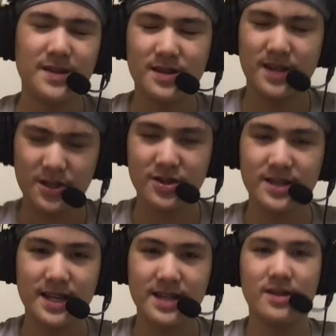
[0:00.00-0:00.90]

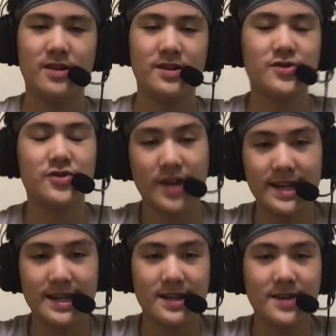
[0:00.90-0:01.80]
interested in
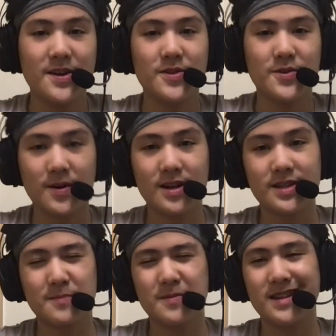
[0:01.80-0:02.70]
trying to watch it,
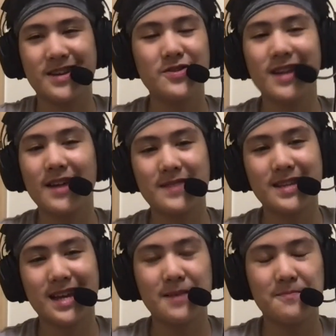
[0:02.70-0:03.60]
but I couldn't have the
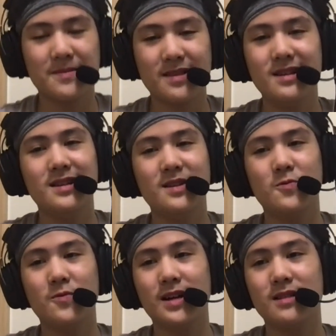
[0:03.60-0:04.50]
time.
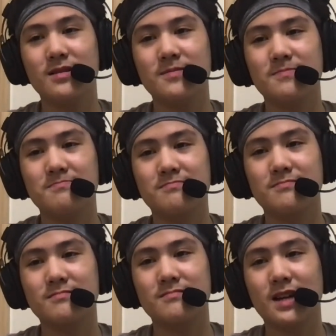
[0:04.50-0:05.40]
Well,
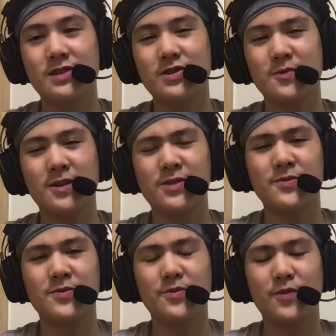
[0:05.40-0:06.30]
I just wanted
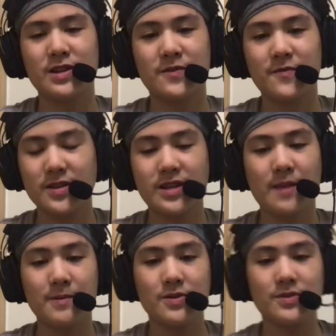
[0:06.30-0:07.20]
to watch the first
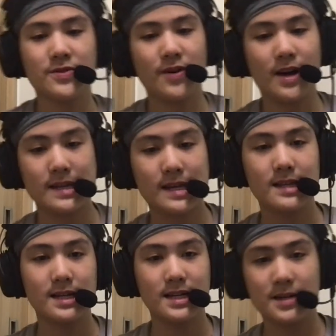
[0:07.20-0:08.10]
episode so I'll get
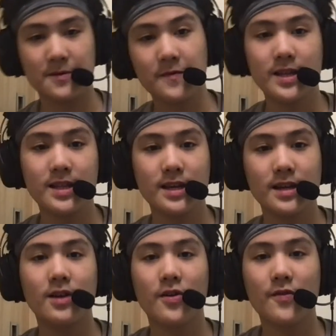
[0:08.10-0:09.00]
a feeling
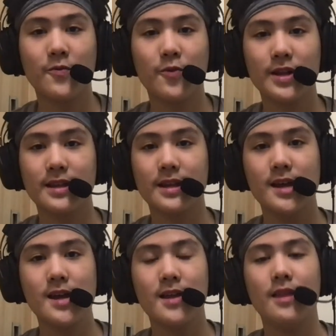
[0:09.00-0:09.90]
of what
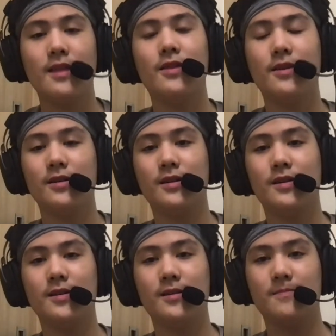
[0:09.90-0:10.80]

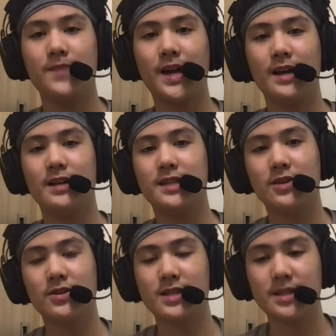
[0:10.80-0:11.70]
the series
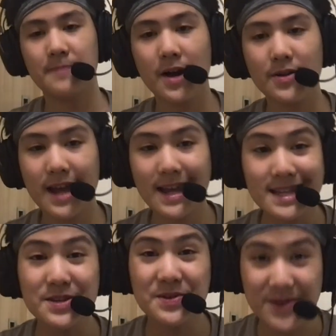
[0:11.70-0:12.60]
is about, and it's
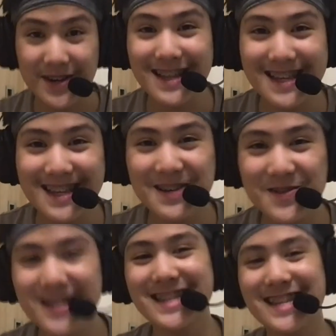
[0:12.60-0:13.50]

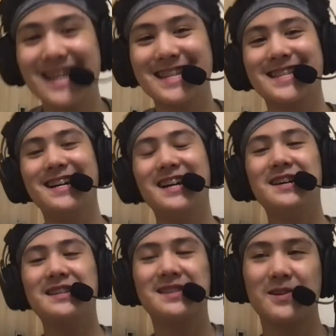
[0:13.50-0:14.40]
really nice.
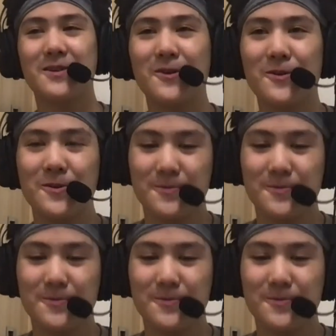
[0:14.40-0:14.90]
So